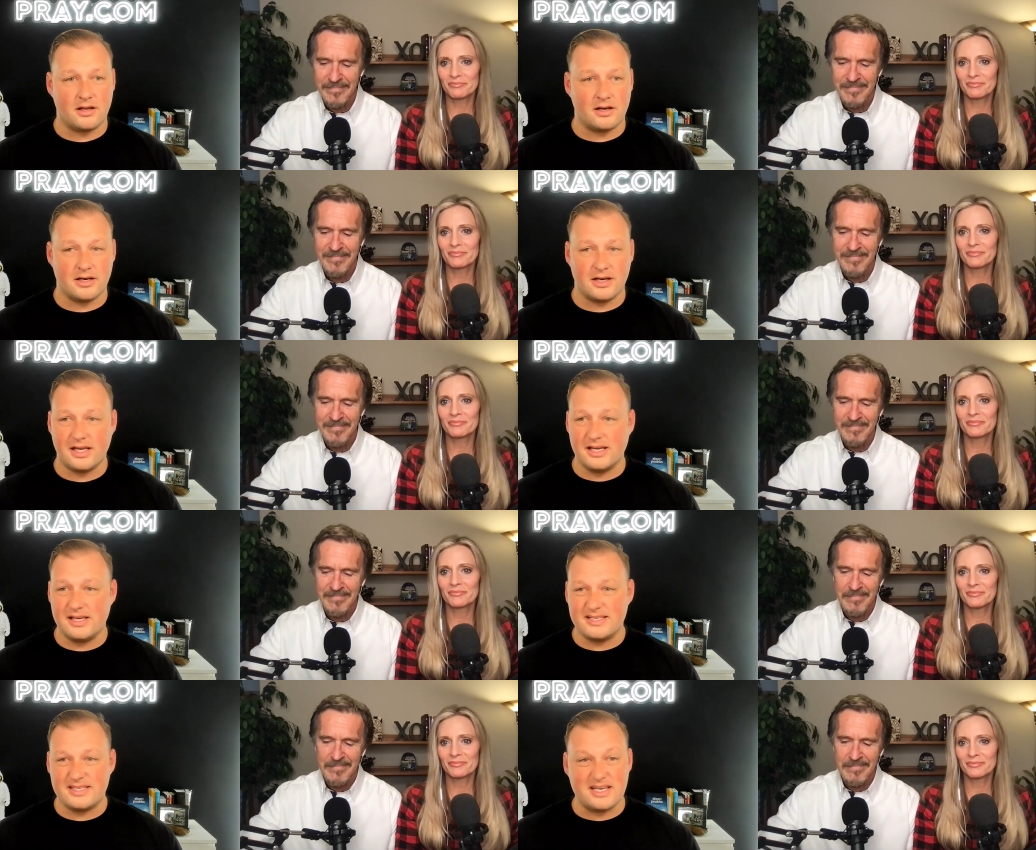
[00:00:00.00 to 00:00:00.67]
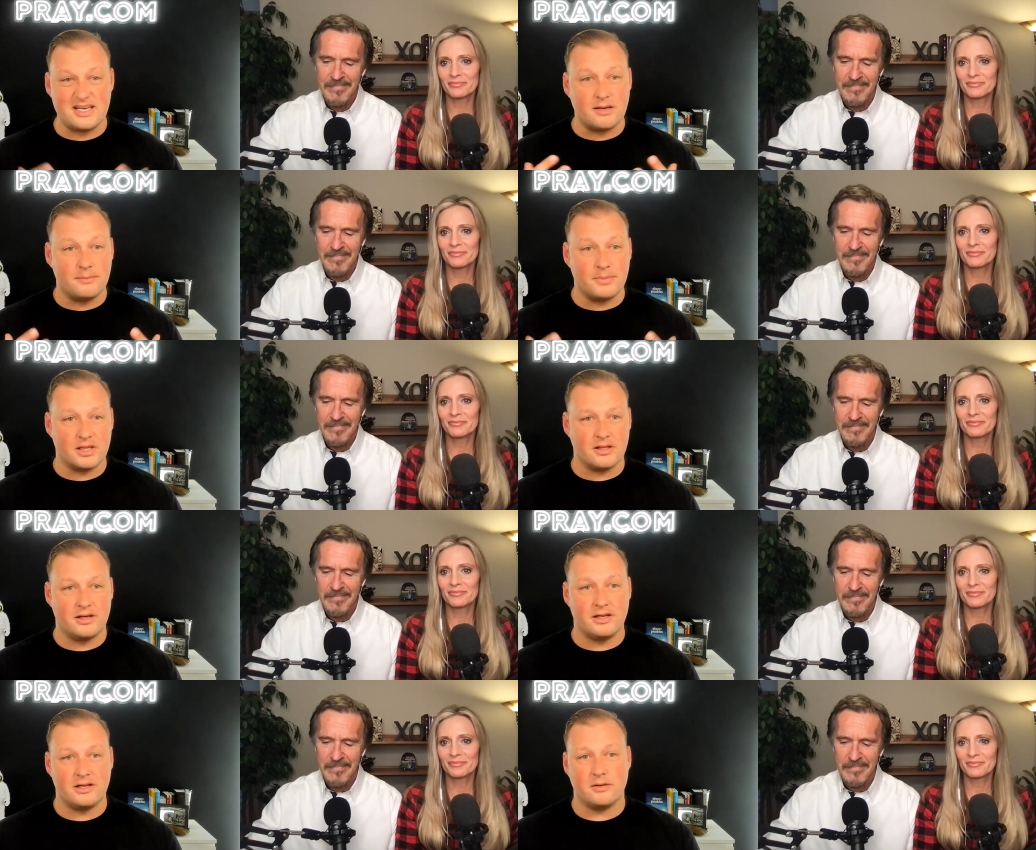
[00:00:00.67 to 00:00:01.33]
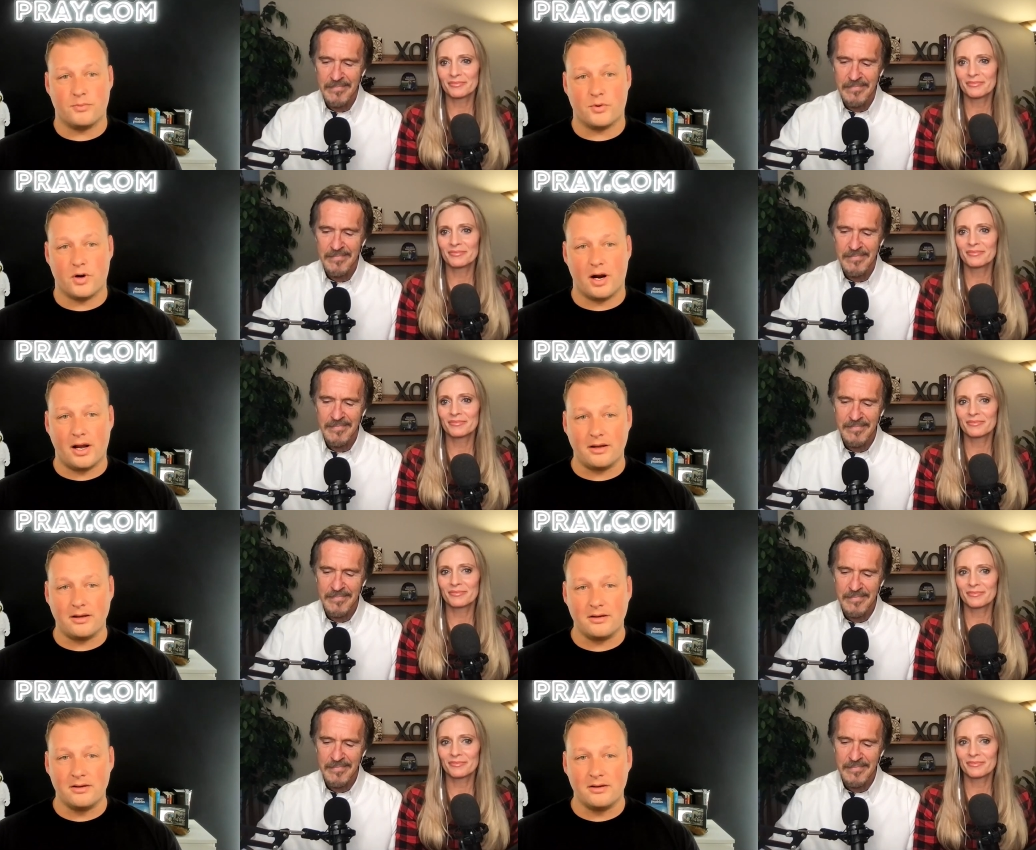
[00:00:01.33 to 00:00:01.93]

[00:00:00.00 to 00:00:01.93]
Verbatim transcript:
Speaker 1: an easy ability to pray.